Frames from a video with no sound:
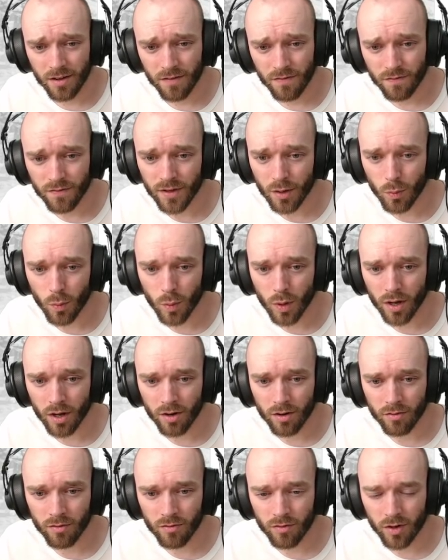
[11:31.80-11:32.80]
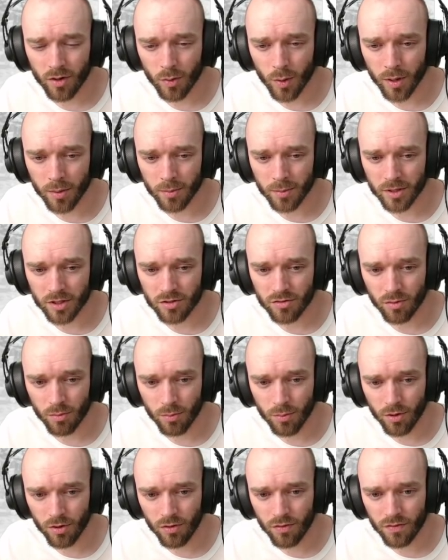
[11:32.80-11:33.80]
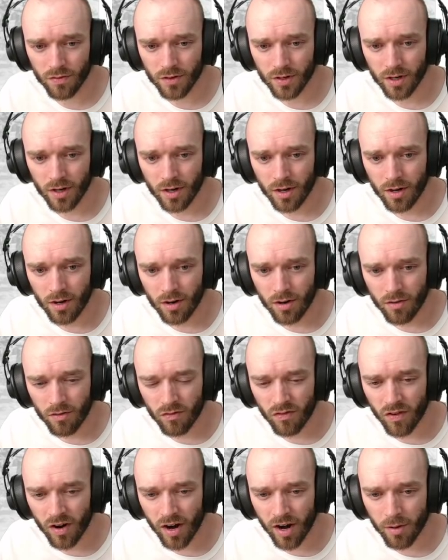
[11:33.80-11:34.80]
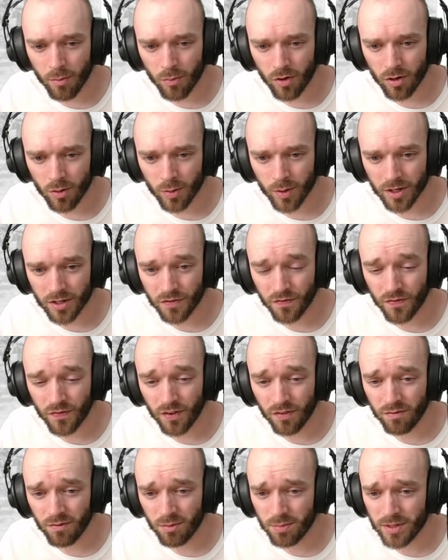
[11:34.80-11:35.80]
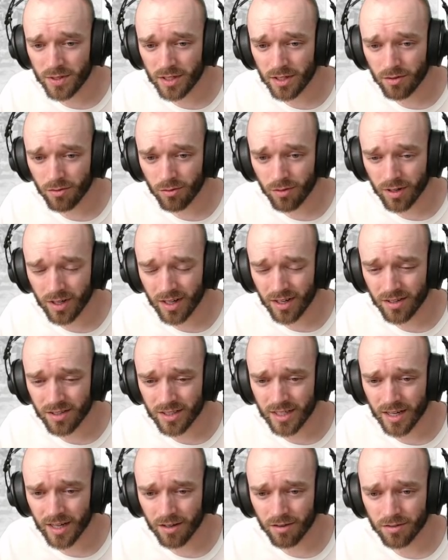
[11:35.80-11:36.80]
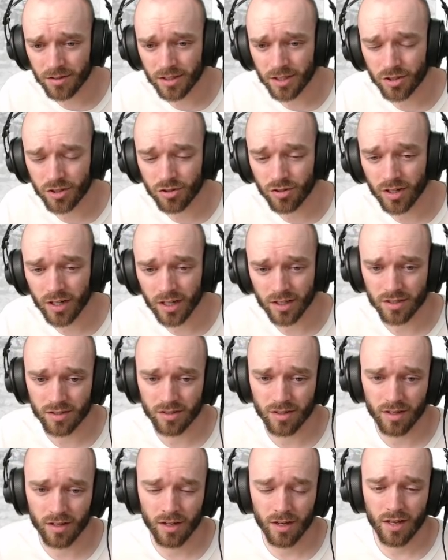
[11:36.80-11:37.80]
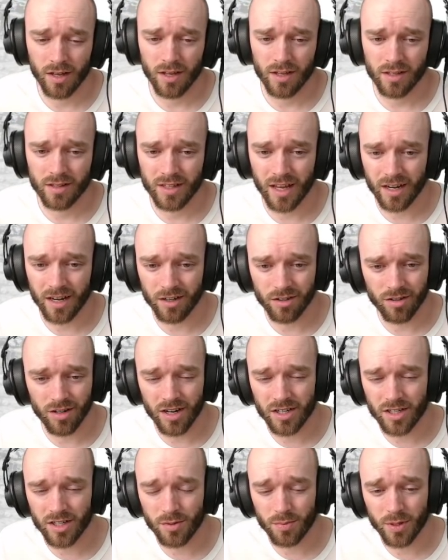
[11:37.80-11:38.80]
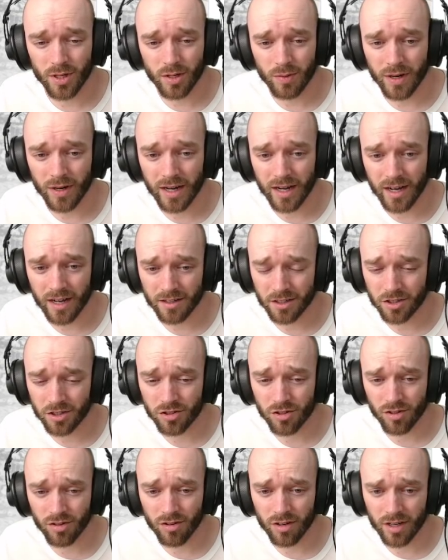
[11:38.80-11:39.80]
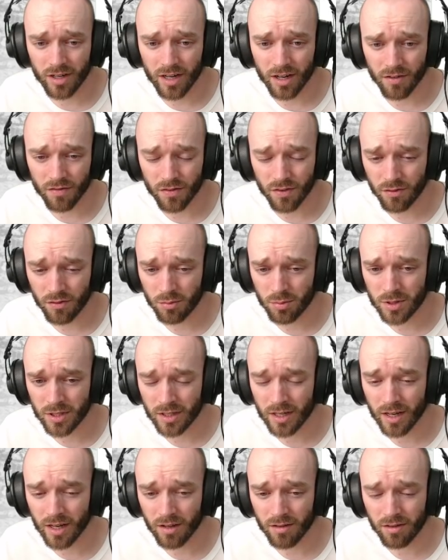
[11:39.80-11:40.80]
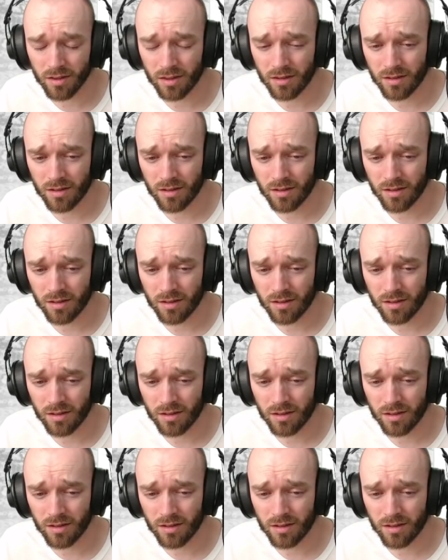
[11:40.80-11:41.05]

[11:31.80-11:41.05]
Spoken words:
Vet 1 requirements removed. RAM requires 50% or less health to trigger, so that could actually be quite hard to trigger it now, 50% health.